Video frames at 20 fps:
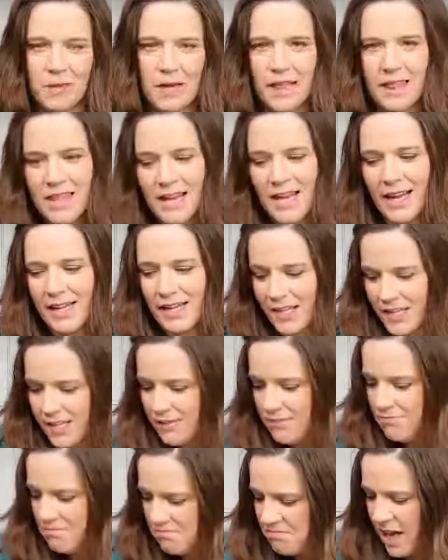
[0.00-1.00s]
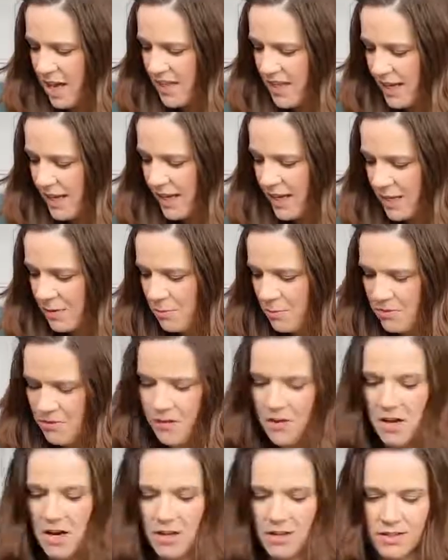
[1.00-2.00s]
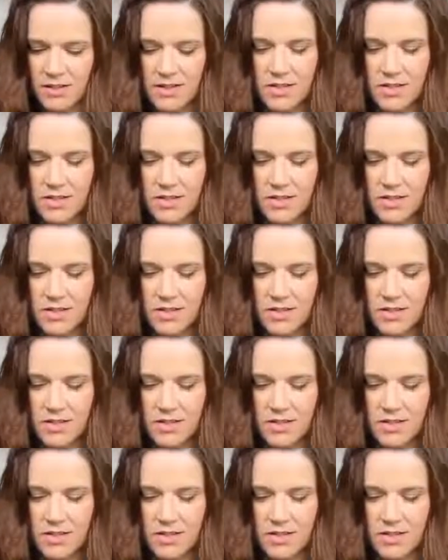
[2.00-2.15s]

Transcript: But I think I can move along.